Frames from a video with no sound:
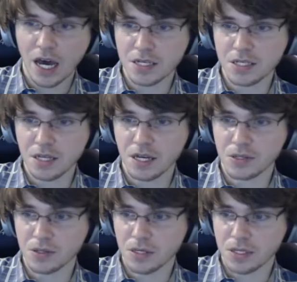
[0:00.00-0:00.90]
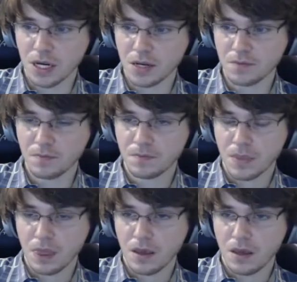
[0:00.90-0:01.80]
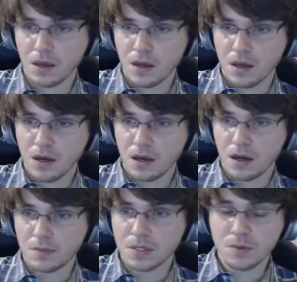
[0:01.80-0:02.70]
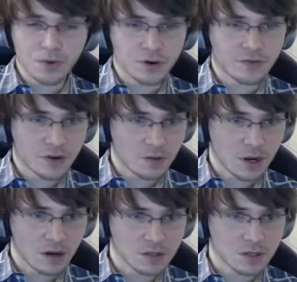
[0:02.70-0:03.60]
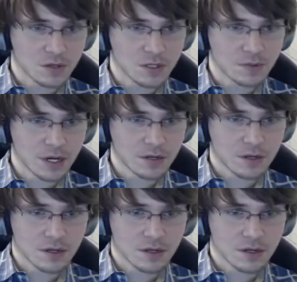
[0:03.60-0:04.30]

to answer this guy. Um, it's important for your parents to respond.